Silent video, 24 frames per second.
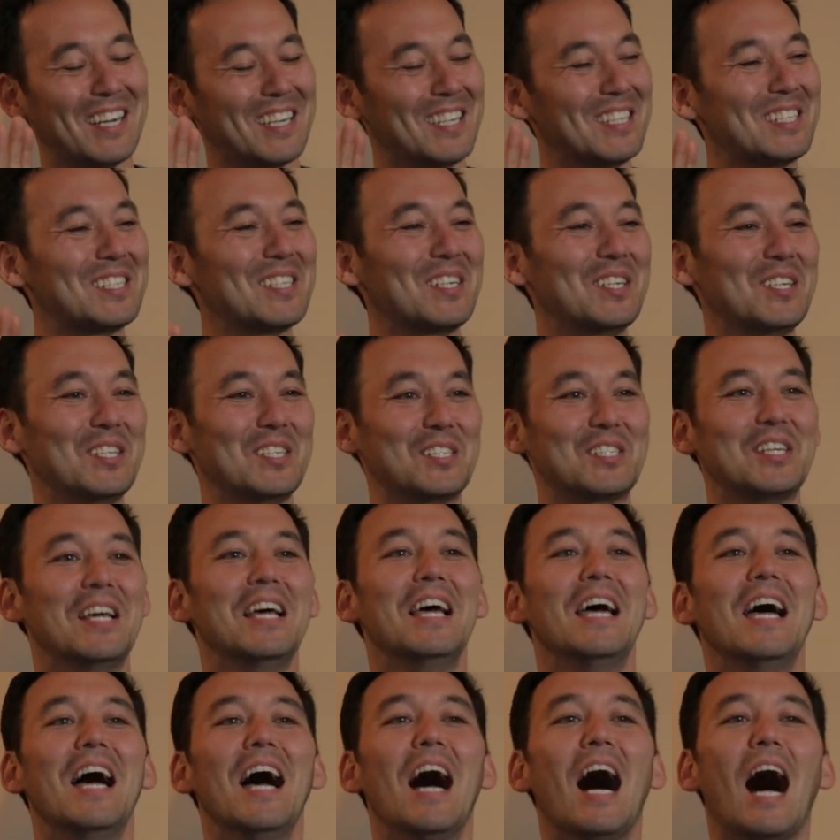I'm gonna tell you this.
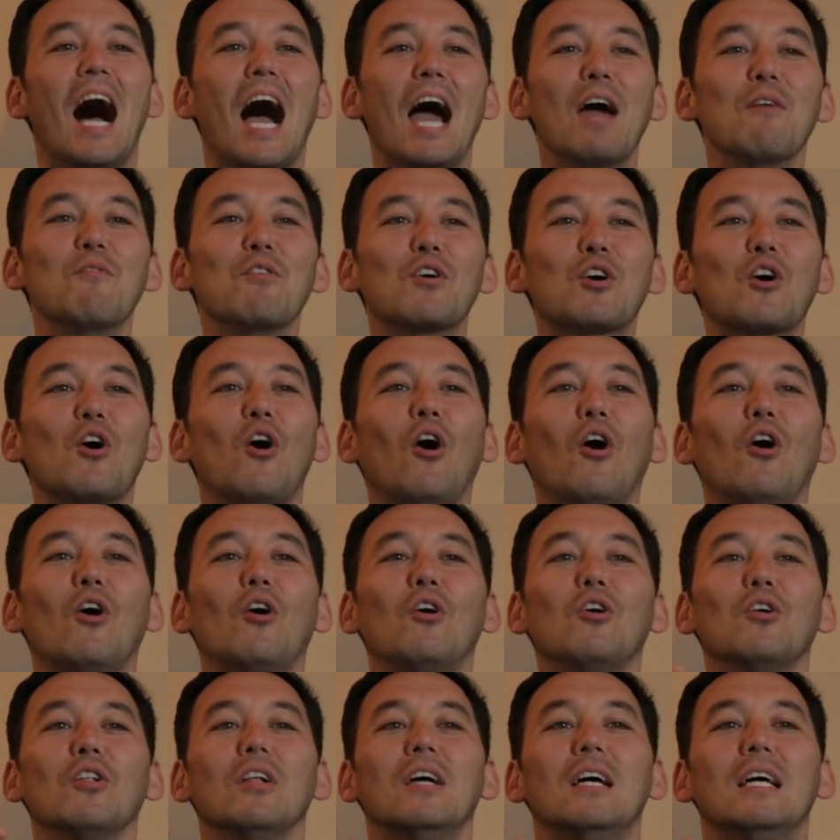I
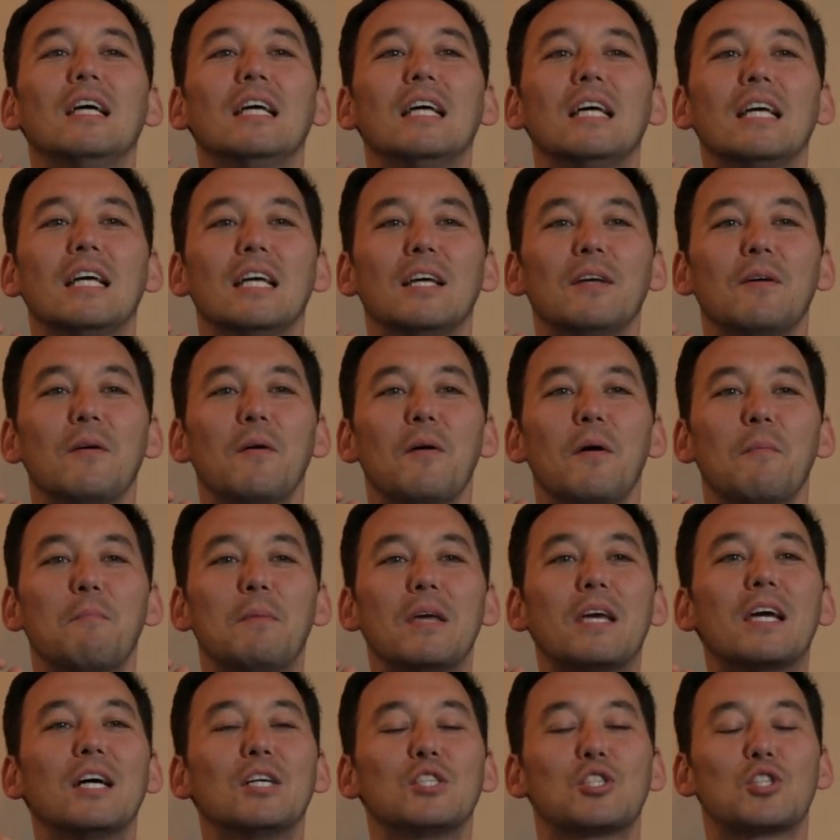recall
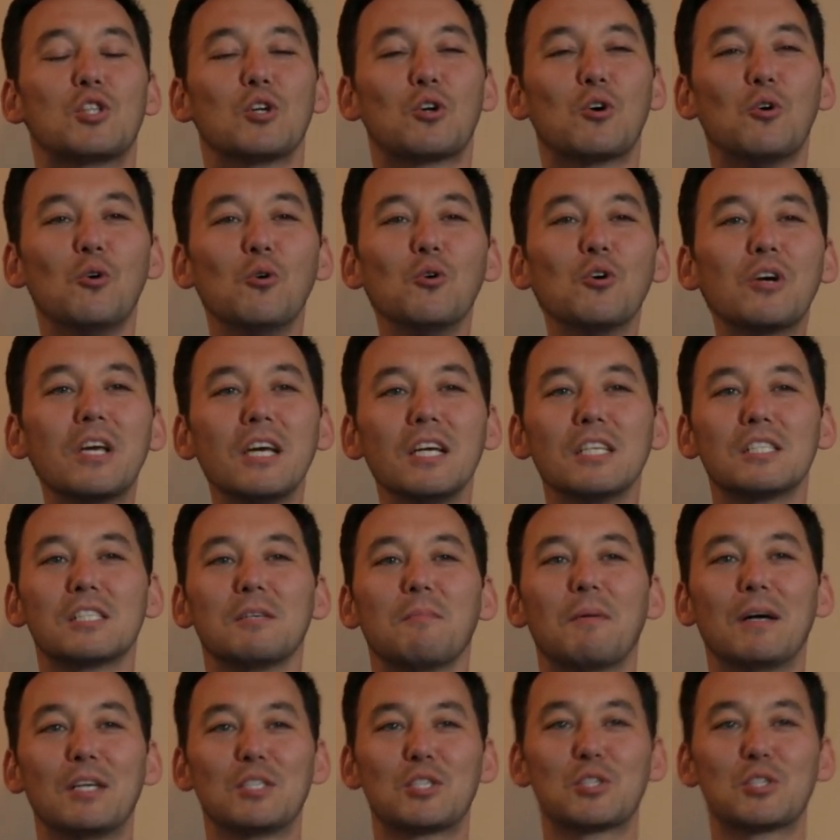because the cool kids in my